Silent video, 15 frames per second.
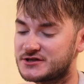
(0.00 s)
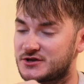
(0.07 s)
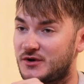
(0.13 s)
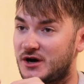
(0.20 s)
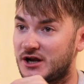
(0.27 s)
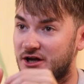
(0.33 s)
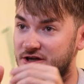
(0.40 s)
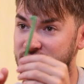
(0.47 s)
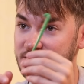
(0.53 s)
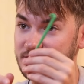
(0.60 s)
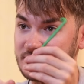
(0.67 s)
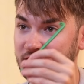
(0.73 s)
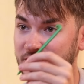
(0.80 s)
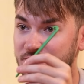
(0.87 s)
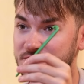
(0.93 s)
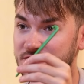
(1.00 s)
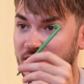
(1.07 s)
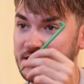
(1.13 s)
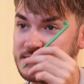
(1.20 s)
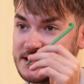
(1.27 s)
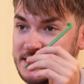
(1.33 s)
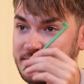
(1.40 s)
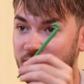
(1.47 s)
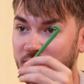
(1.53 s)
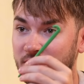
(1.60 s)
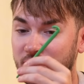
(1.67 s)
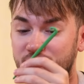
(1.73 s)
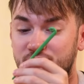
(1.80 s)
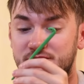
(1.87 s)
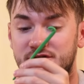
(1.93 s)
So I like to use a loop tie to keep all my
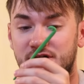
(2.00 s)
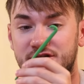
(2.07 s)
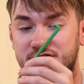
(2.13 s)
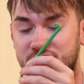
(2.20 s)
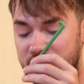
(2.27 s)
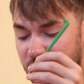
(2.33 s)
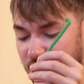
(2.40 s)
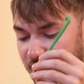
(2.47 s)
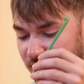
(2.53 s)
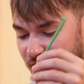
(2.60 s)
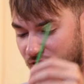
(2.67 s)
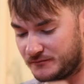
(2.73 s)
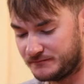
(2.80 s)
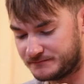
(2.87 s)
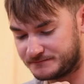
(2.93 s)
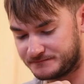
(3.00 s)
loops nice and uniform.